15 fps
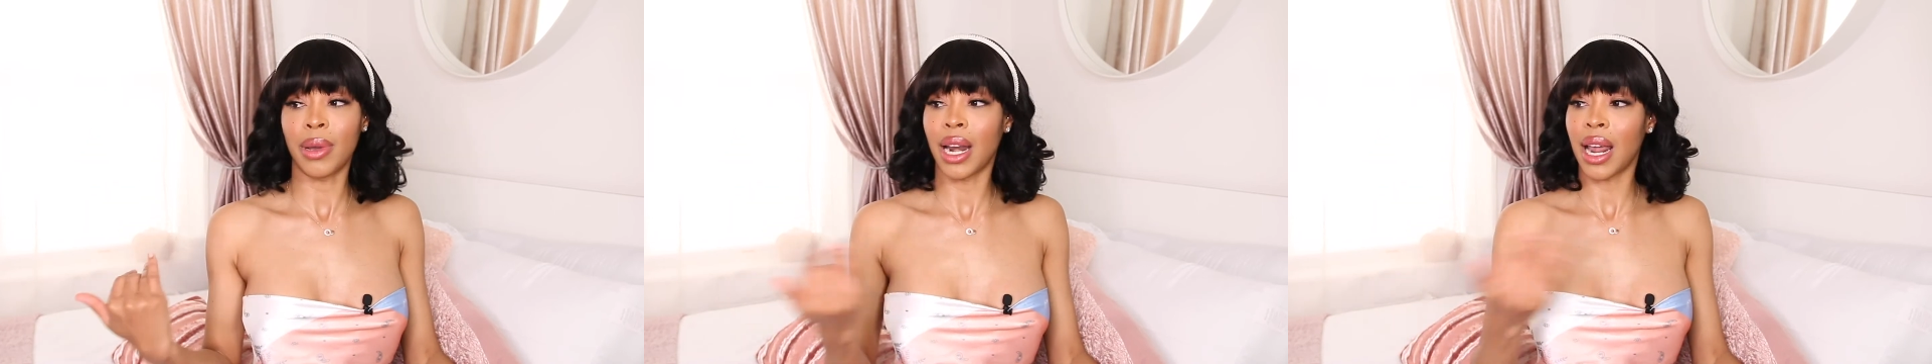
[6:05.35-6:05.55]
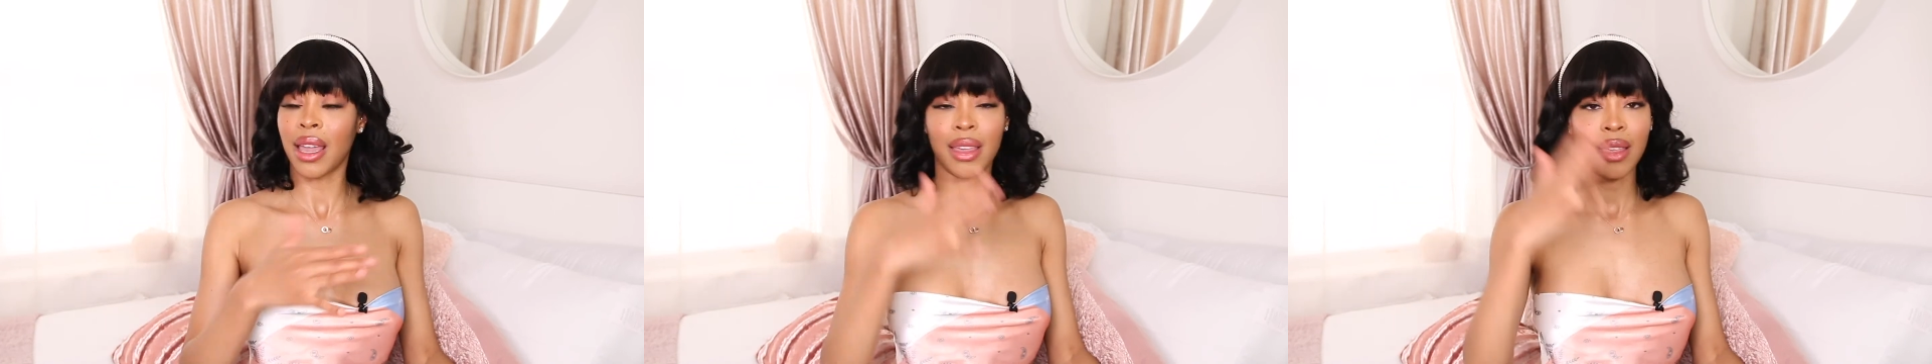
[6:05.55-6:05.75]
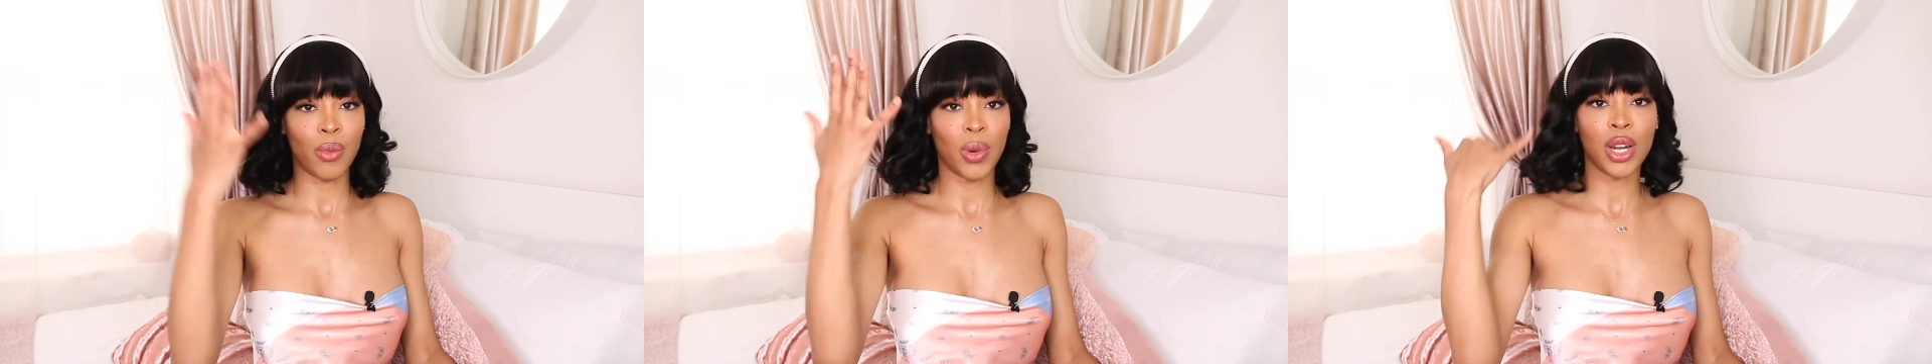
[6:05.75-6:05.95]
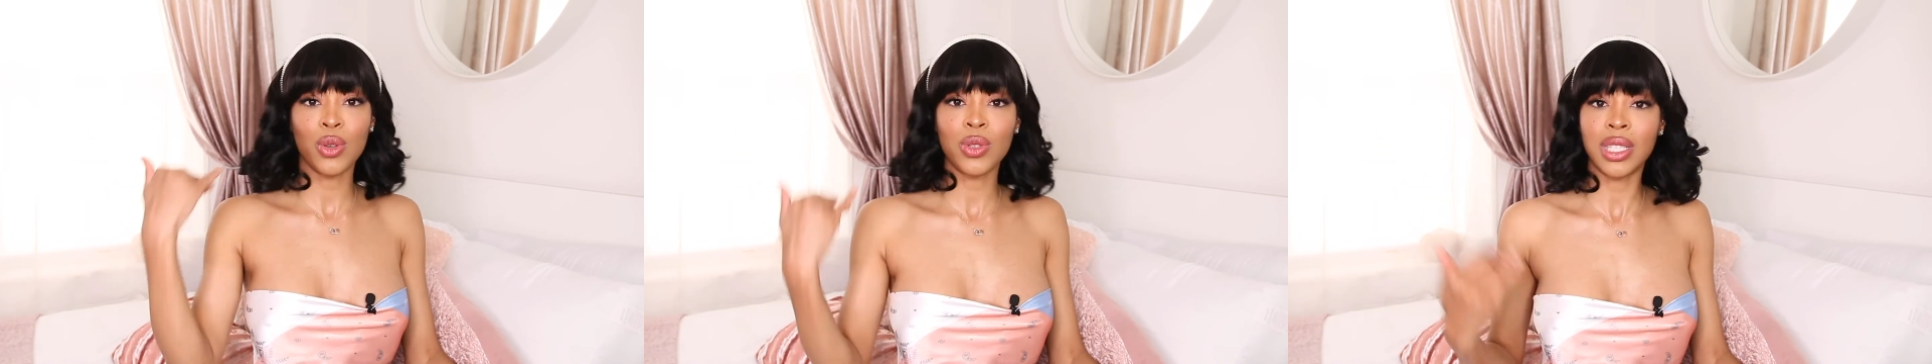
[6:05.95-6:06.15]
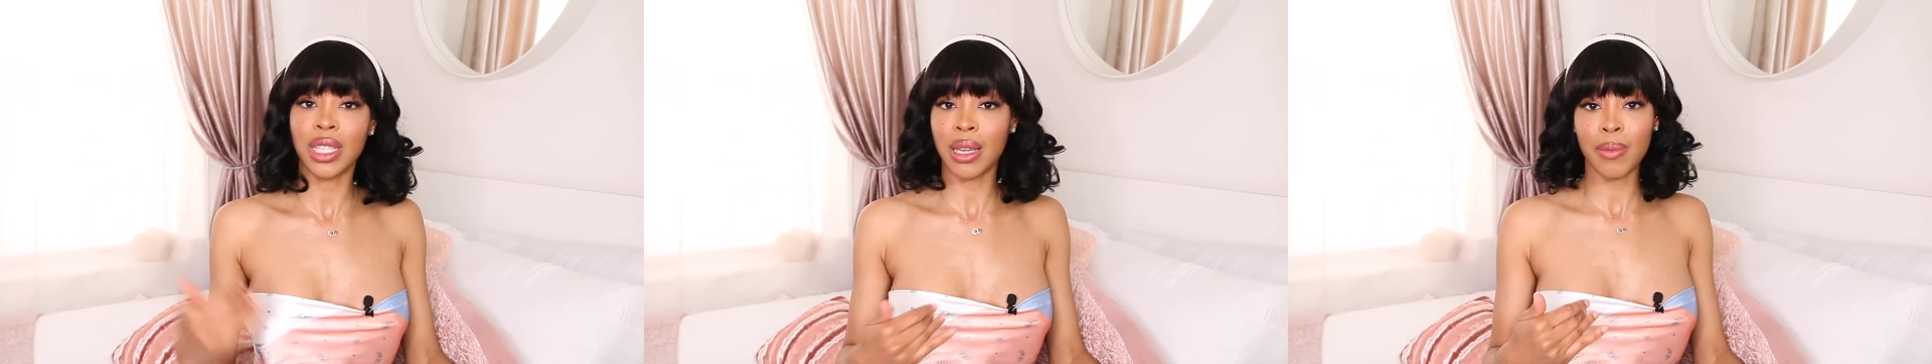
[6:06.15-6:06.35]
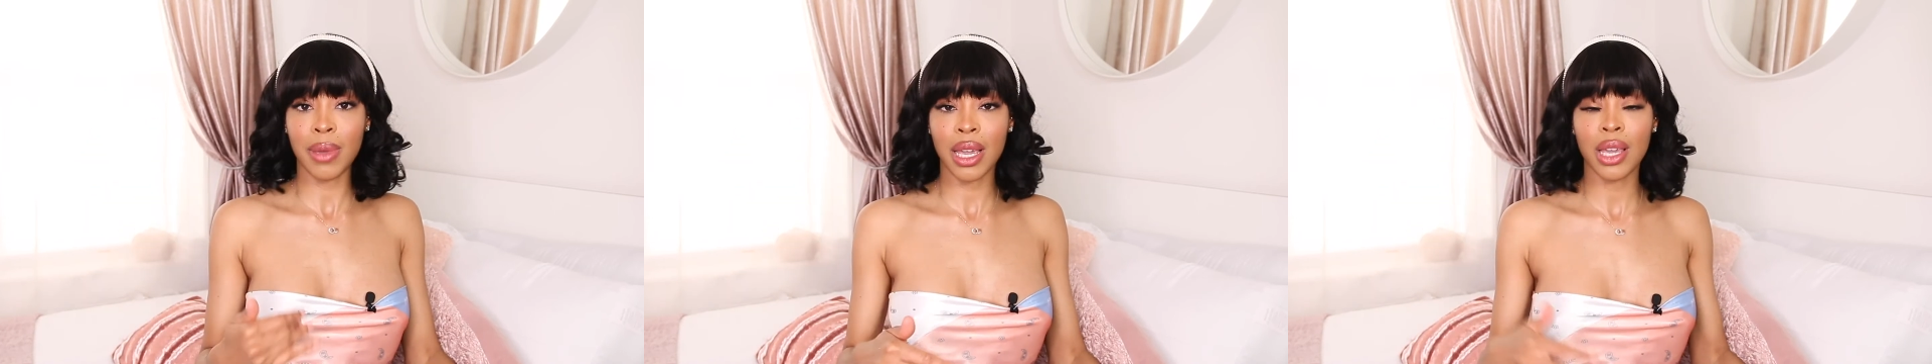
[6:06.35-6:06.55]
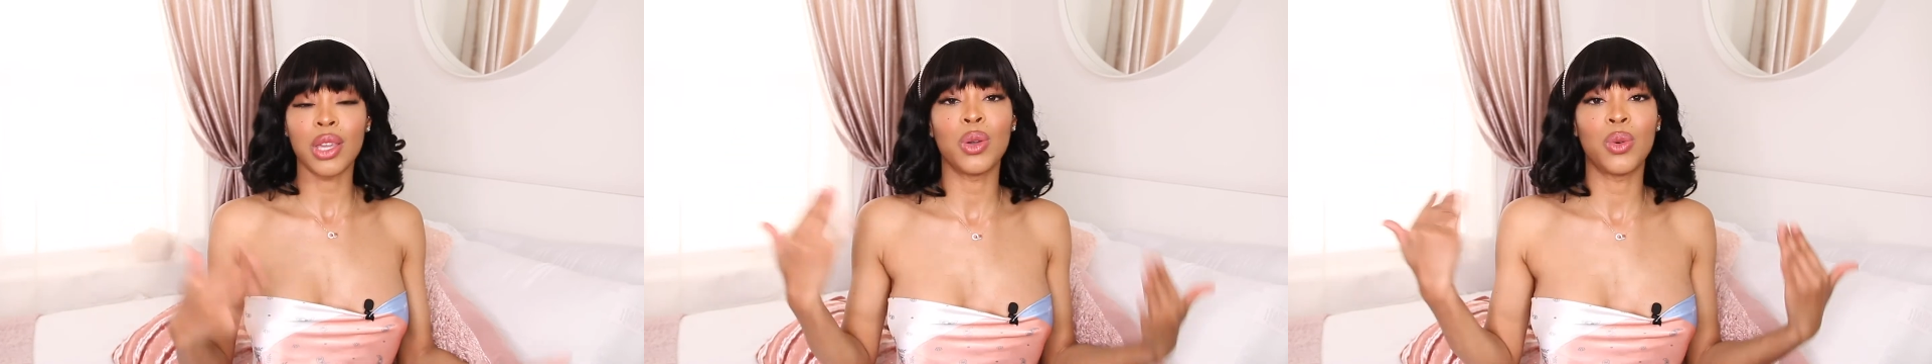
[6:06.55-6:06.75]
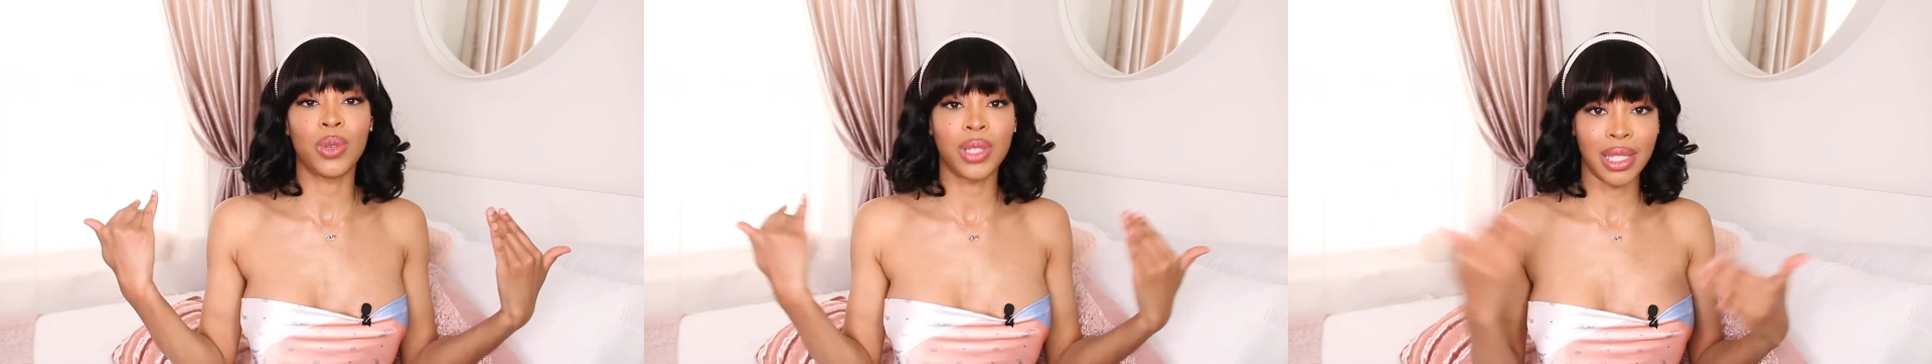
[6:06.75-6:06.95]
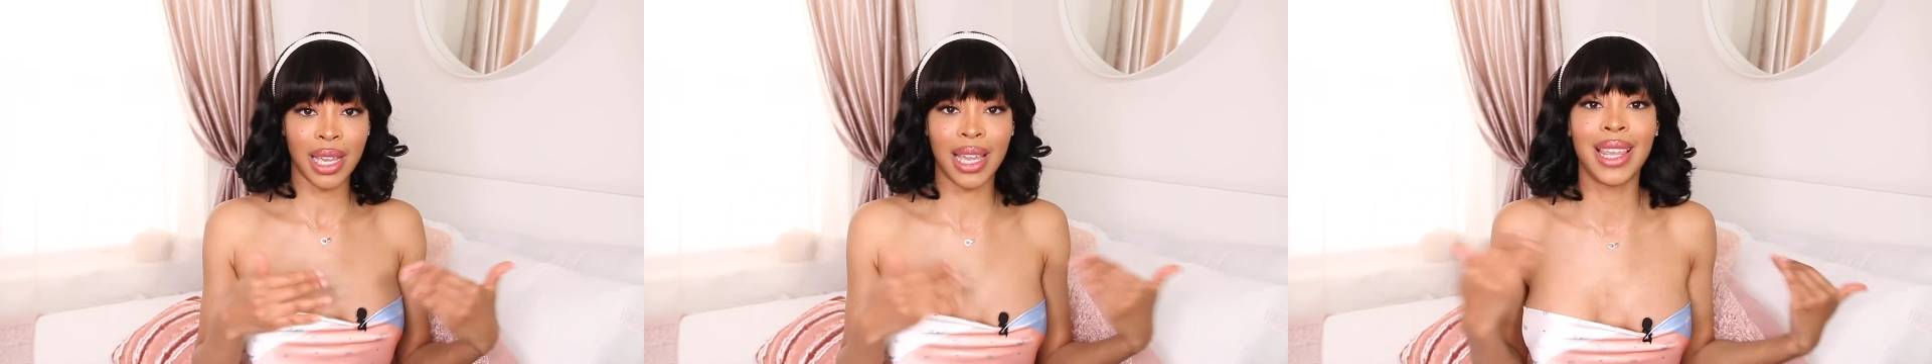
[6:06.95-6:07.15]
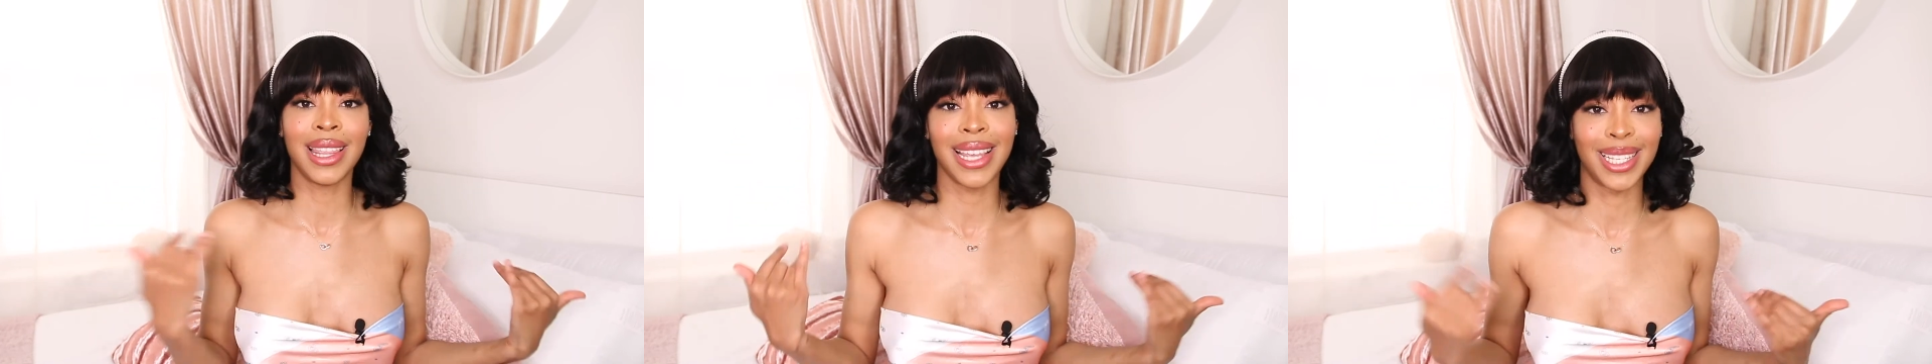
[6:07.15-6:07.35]
Like when you see me, you will see
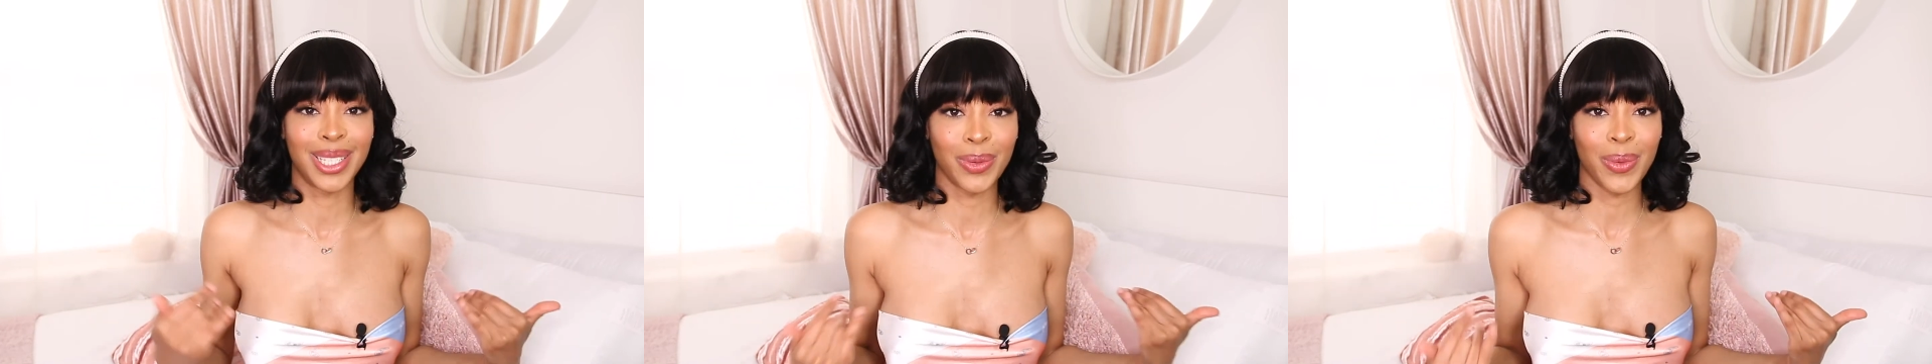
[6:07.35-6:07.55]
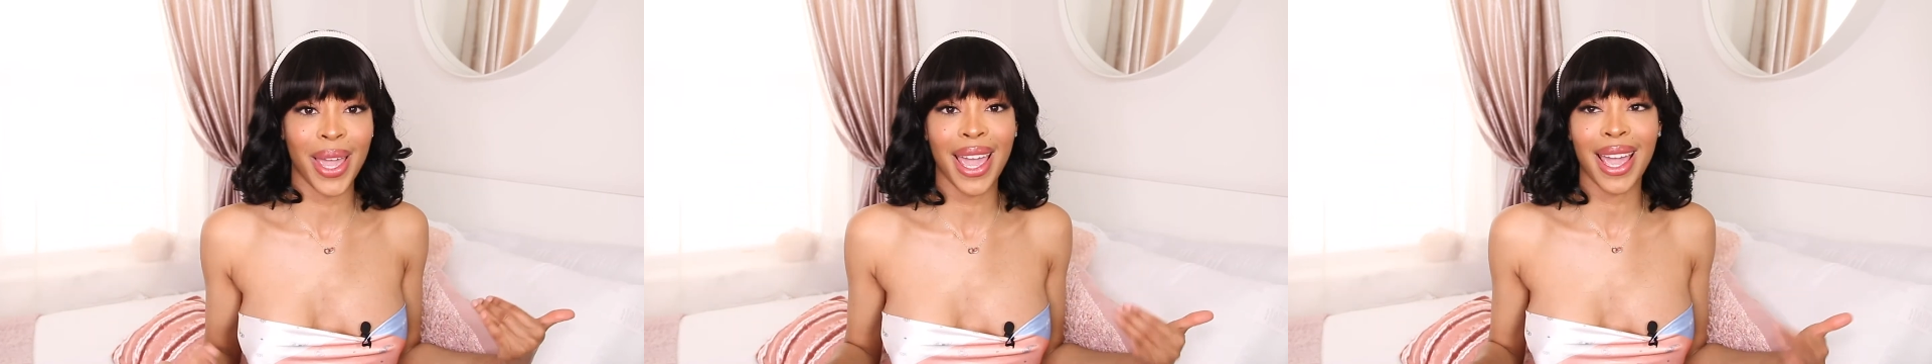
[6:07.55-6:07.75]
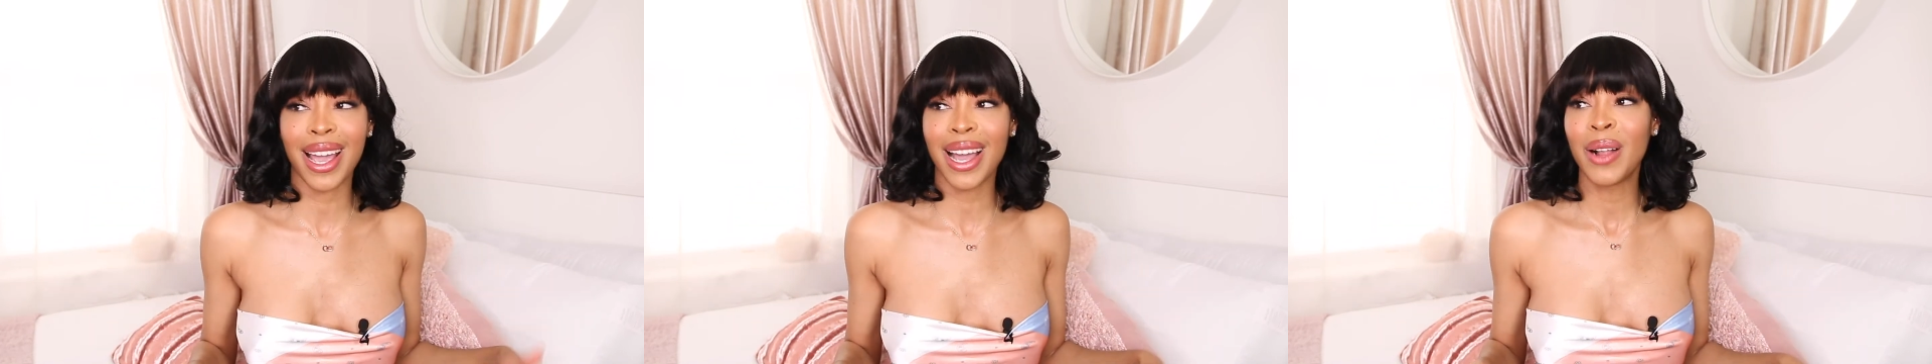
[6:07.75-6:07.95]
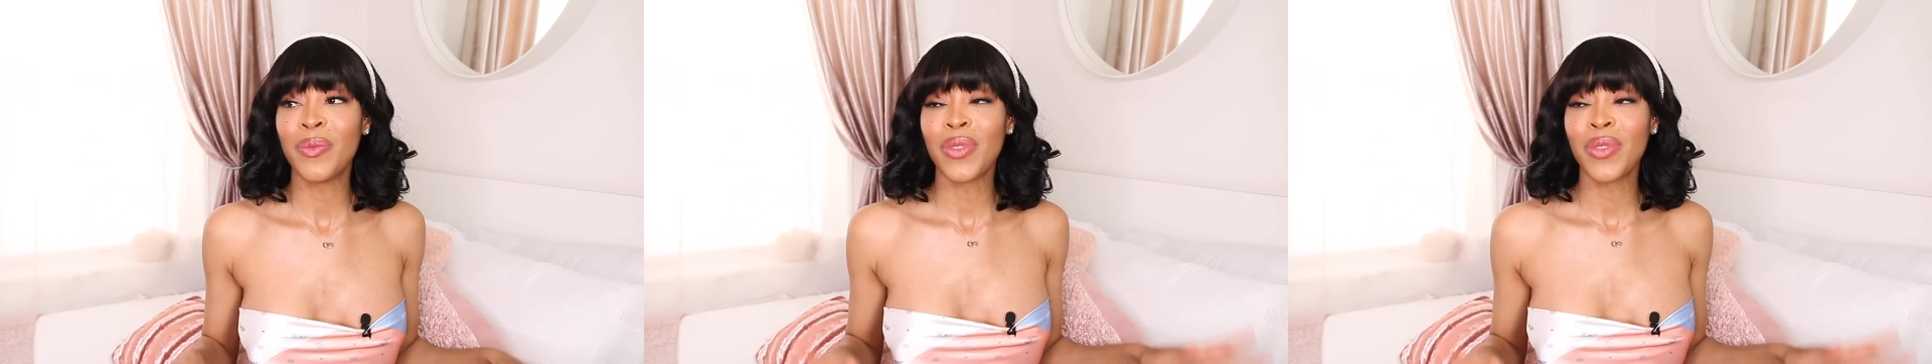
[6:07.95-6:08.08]
this wig.